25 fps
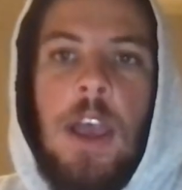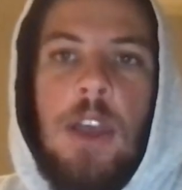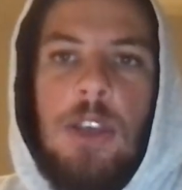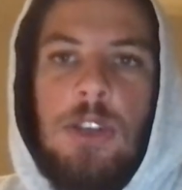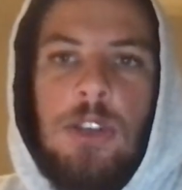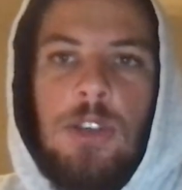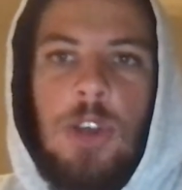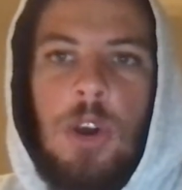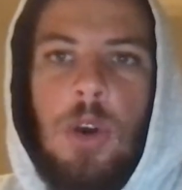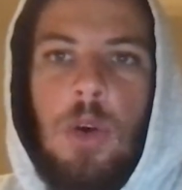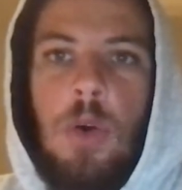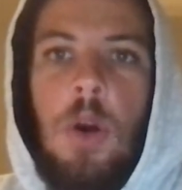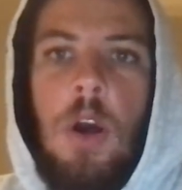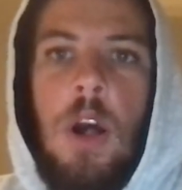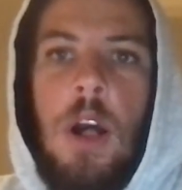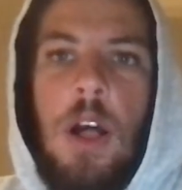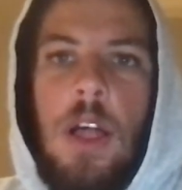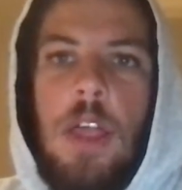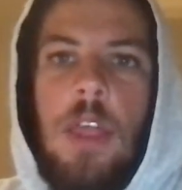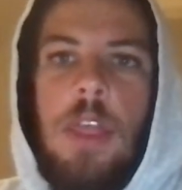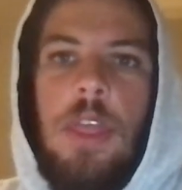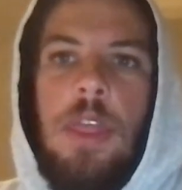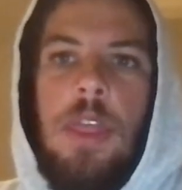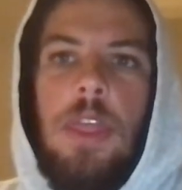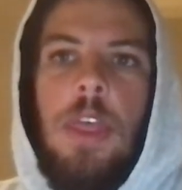So
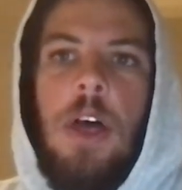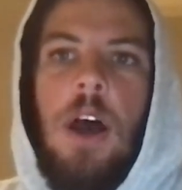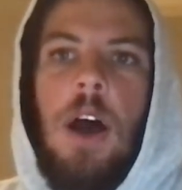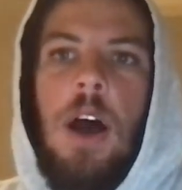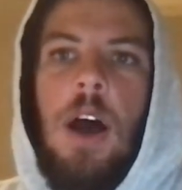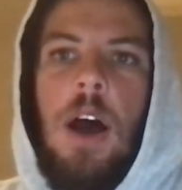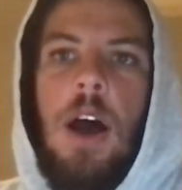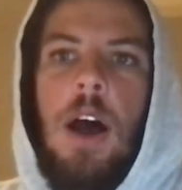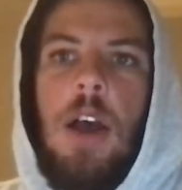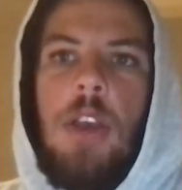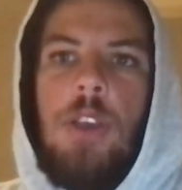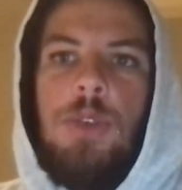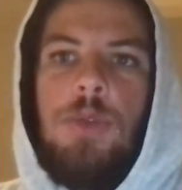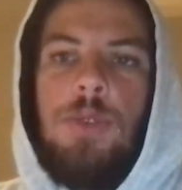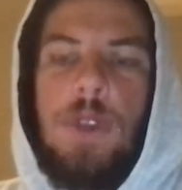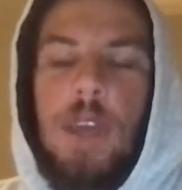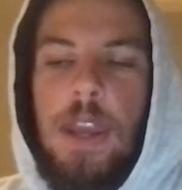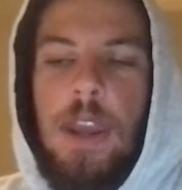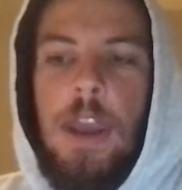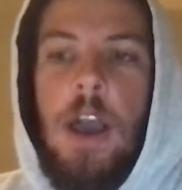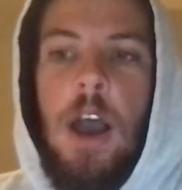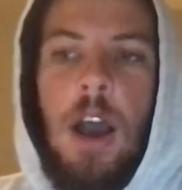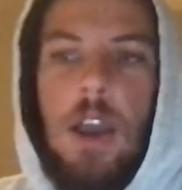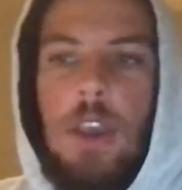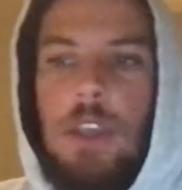you
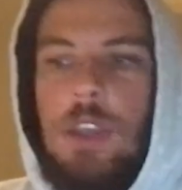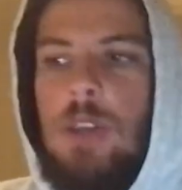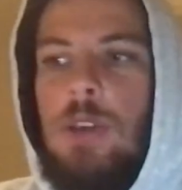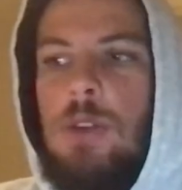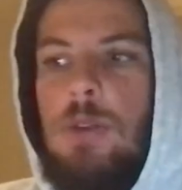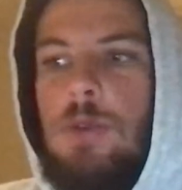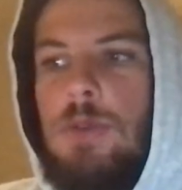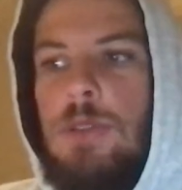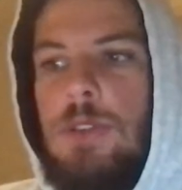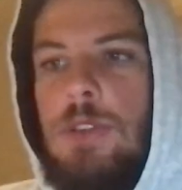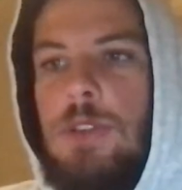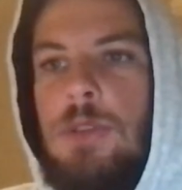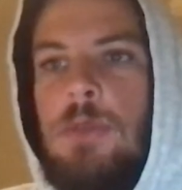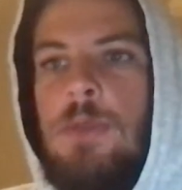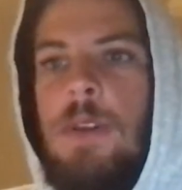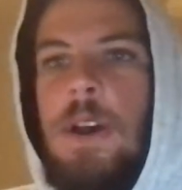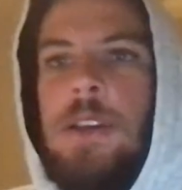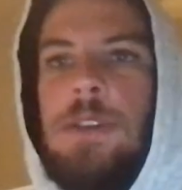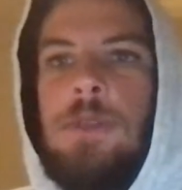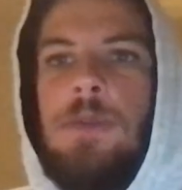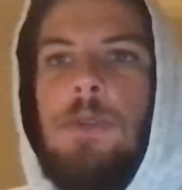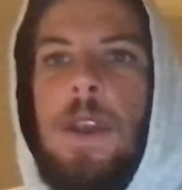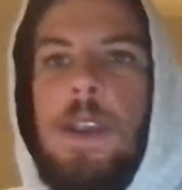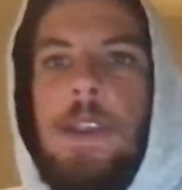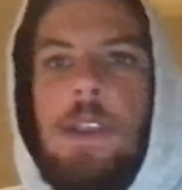cannot use
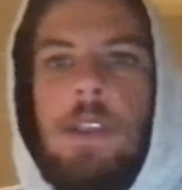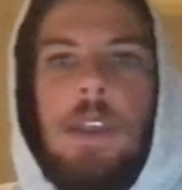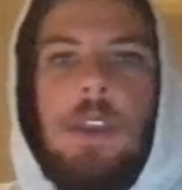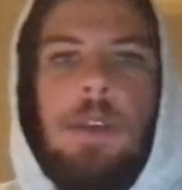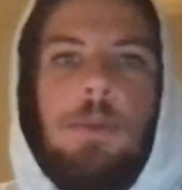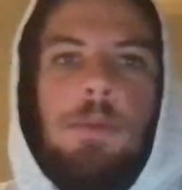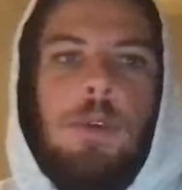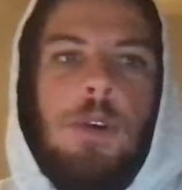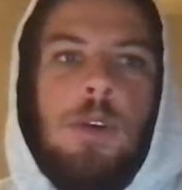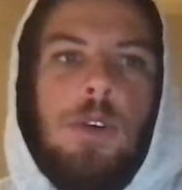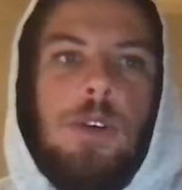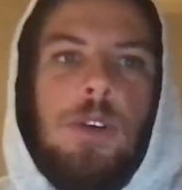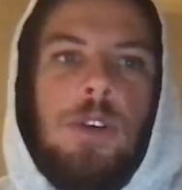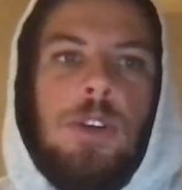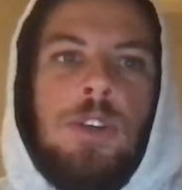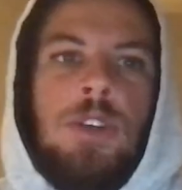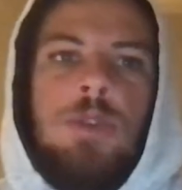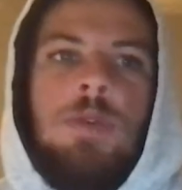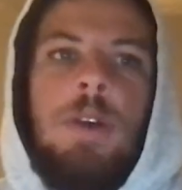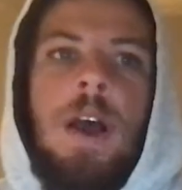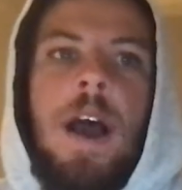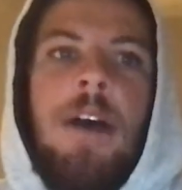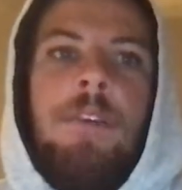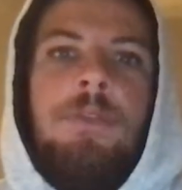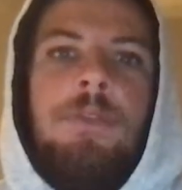US regulated brokers.
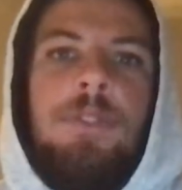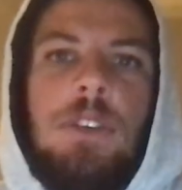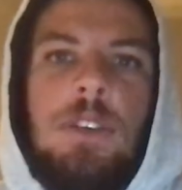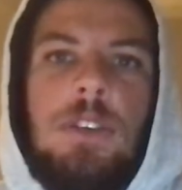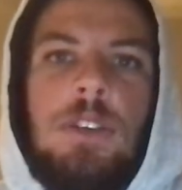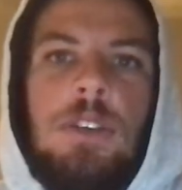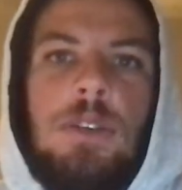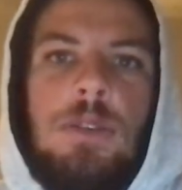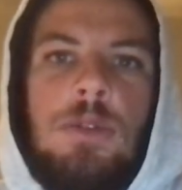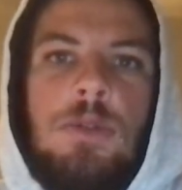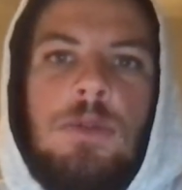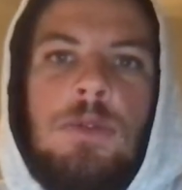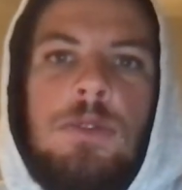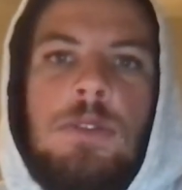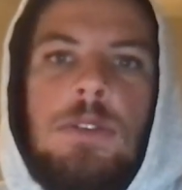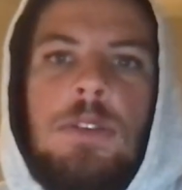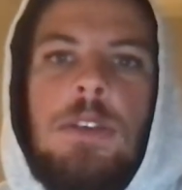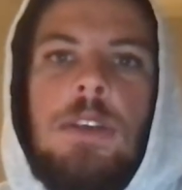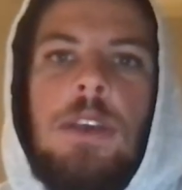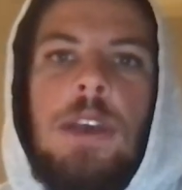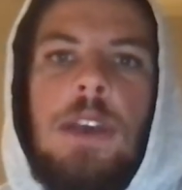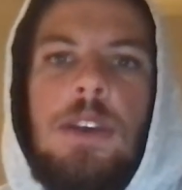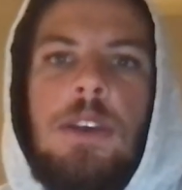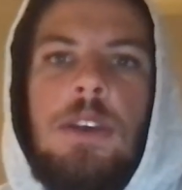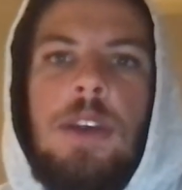You have to use
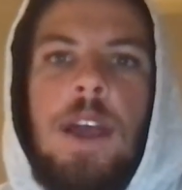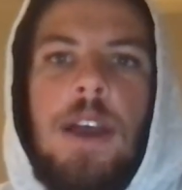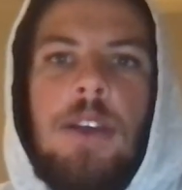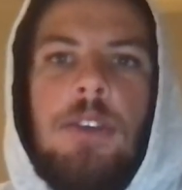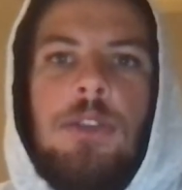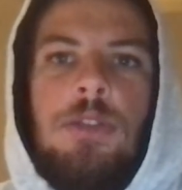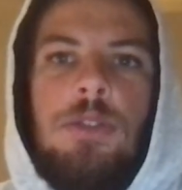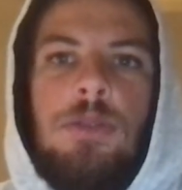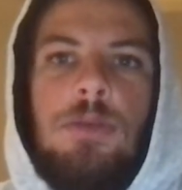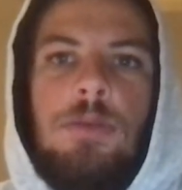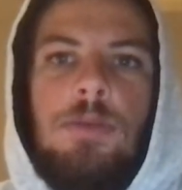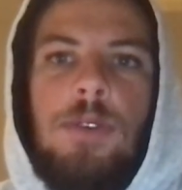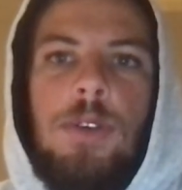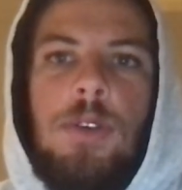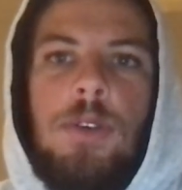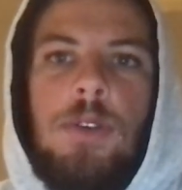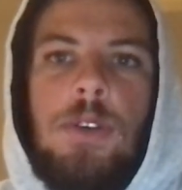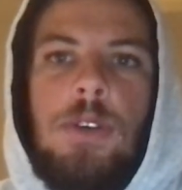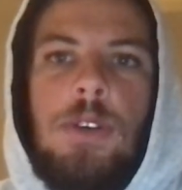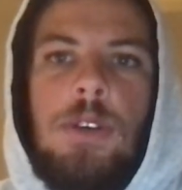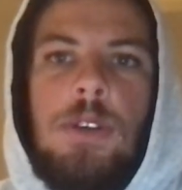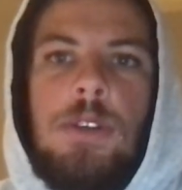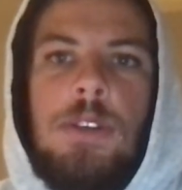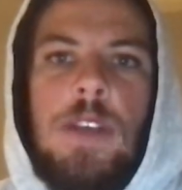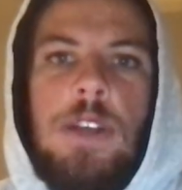international
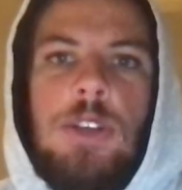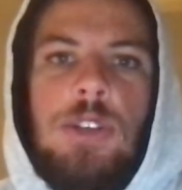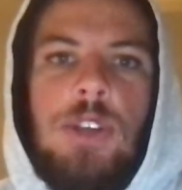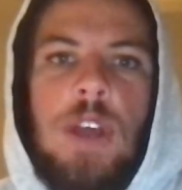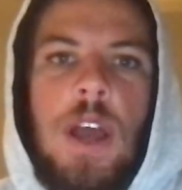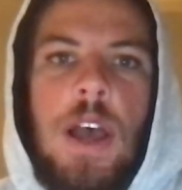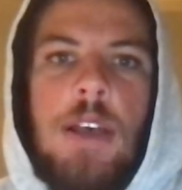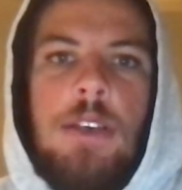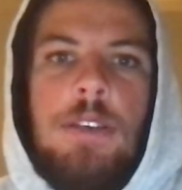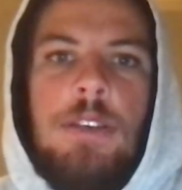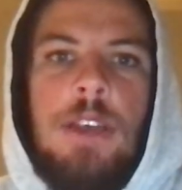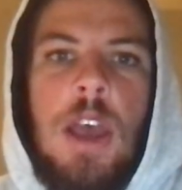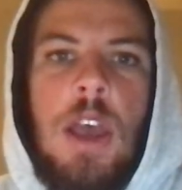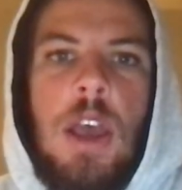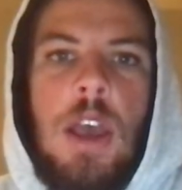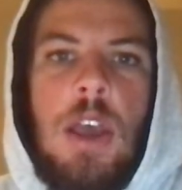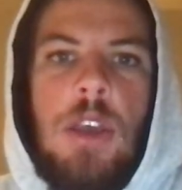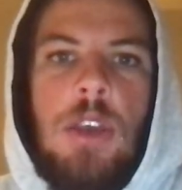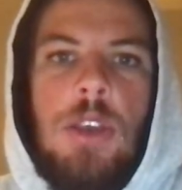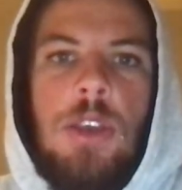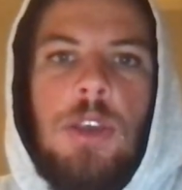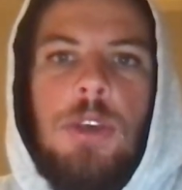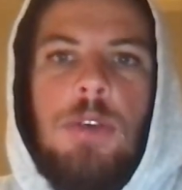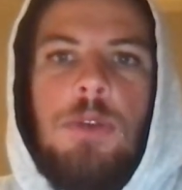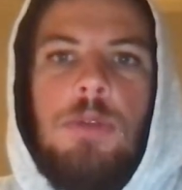brokers such as
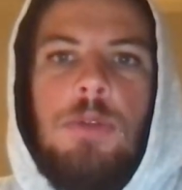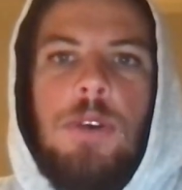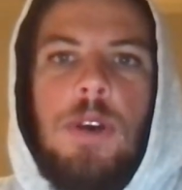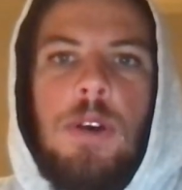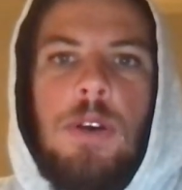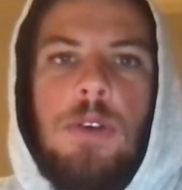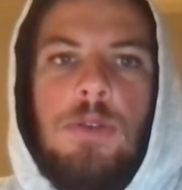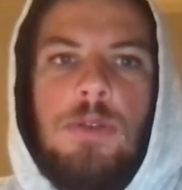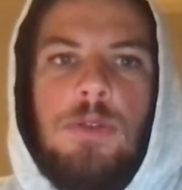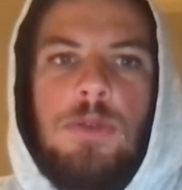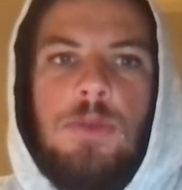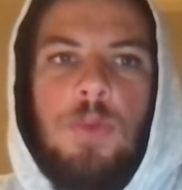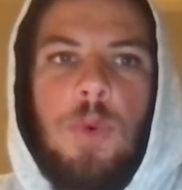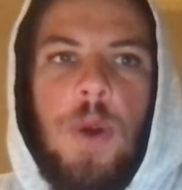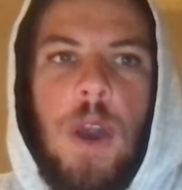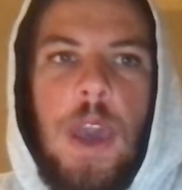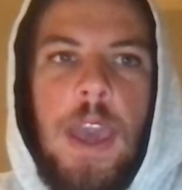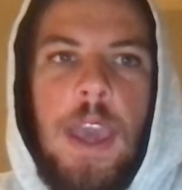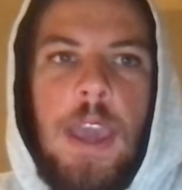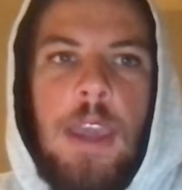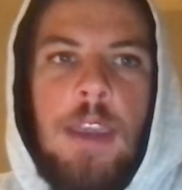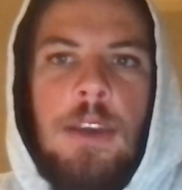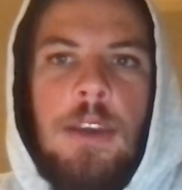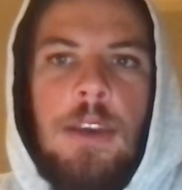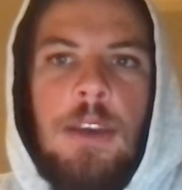Hugo's
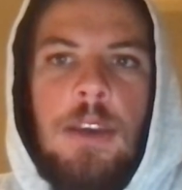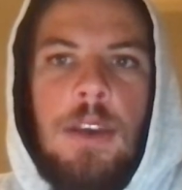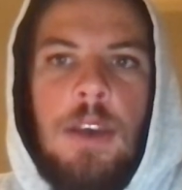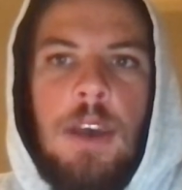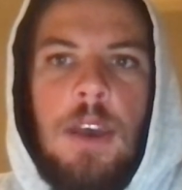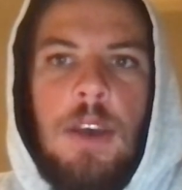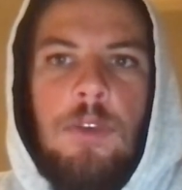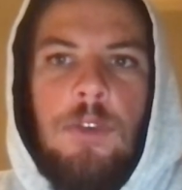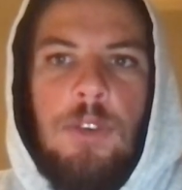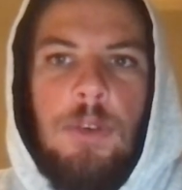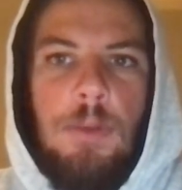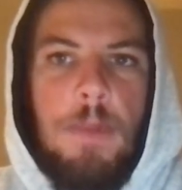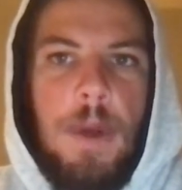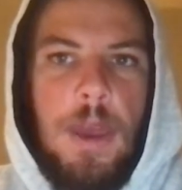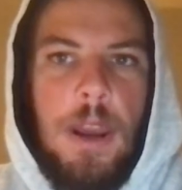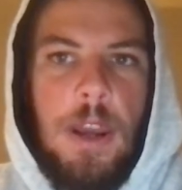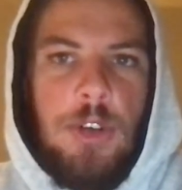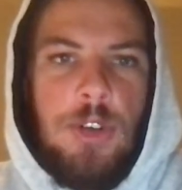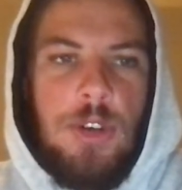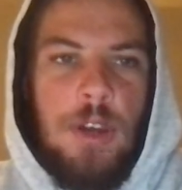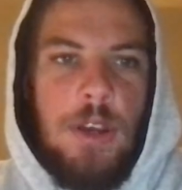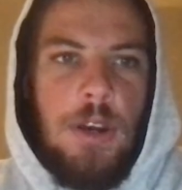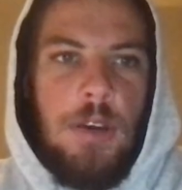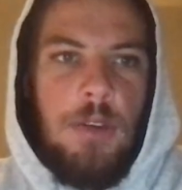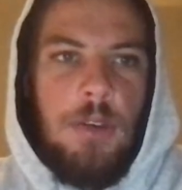Way for
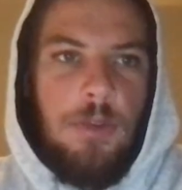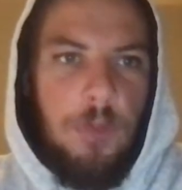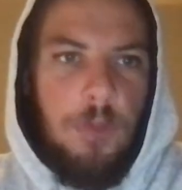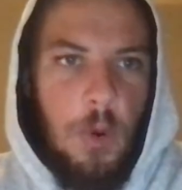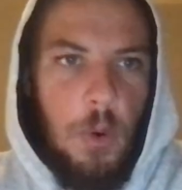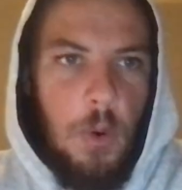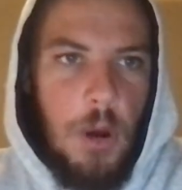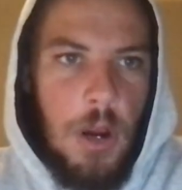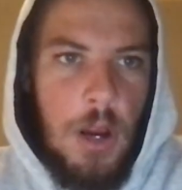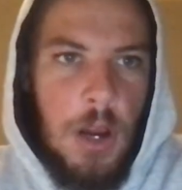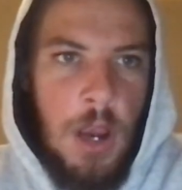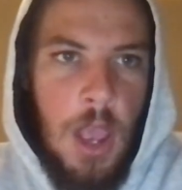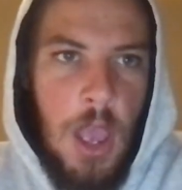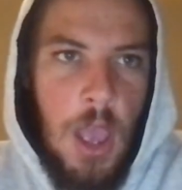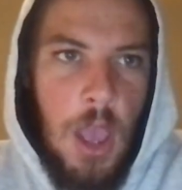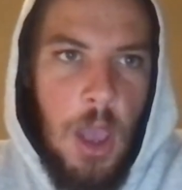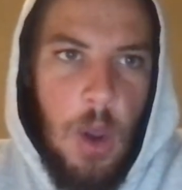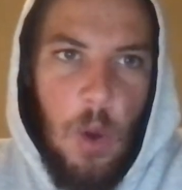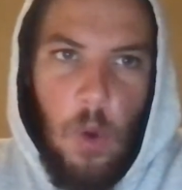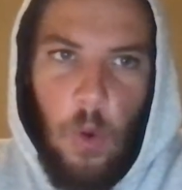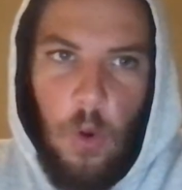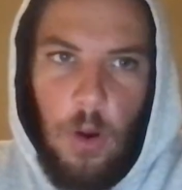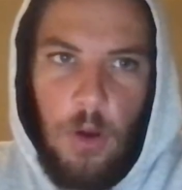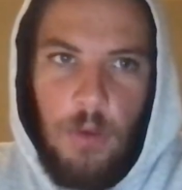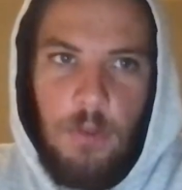MetaTrader 4
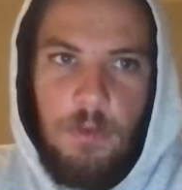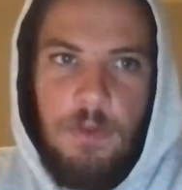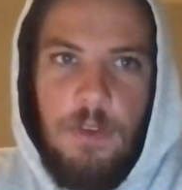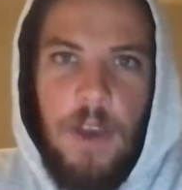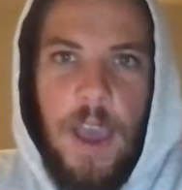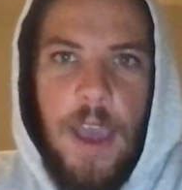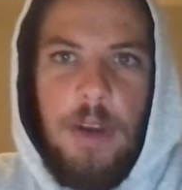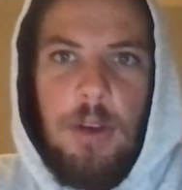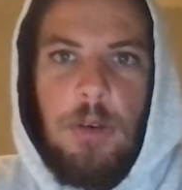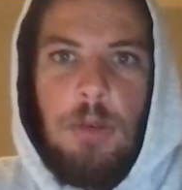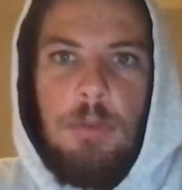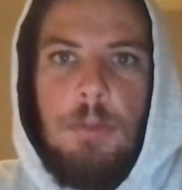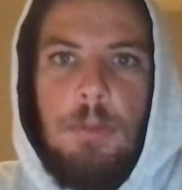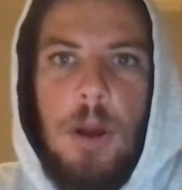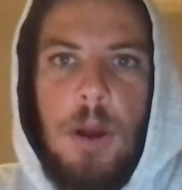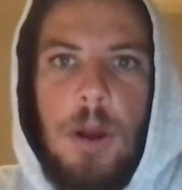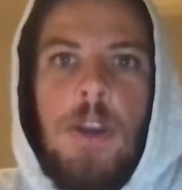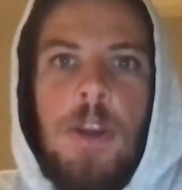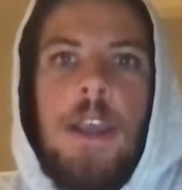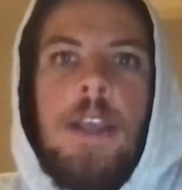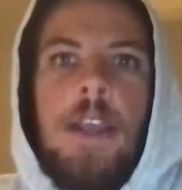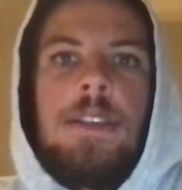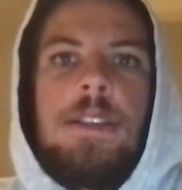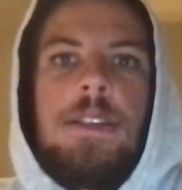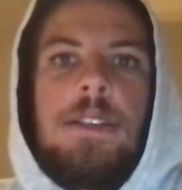or Vital
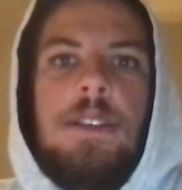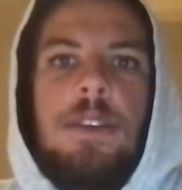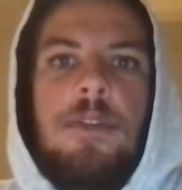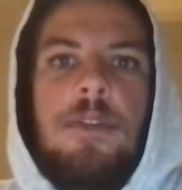Markets